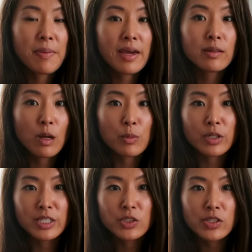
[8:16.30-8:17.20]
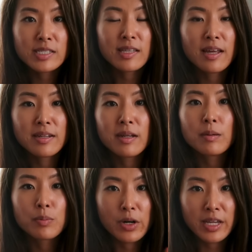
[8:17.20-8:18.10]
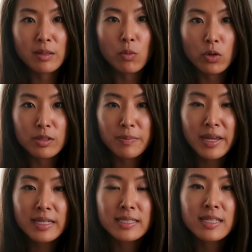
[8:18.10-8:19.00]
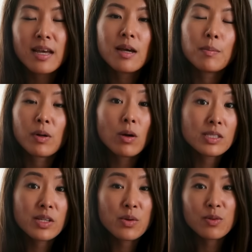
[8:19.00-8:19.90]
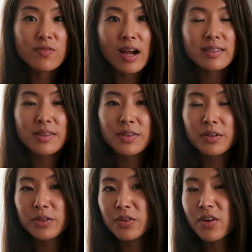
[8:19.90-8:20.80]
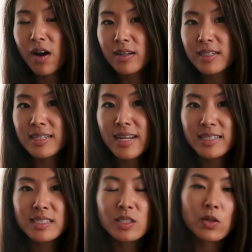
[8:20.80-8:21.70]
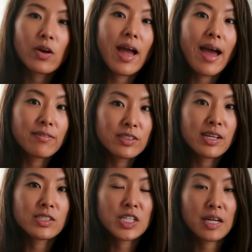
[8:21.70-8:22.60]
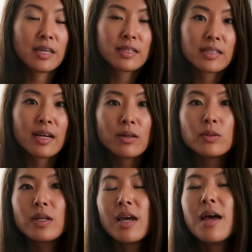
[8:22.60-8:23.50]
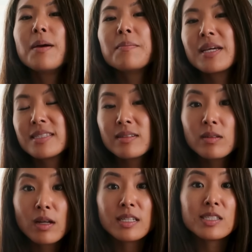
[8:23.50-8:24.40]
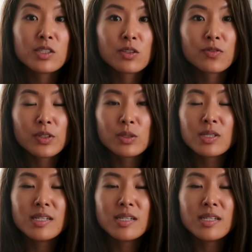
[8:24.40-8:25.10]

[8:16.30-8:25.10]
pay a lot more interest than brick and mortar banks. But also the fact that they're not connected to your everyday checking account makes it a lot easier for you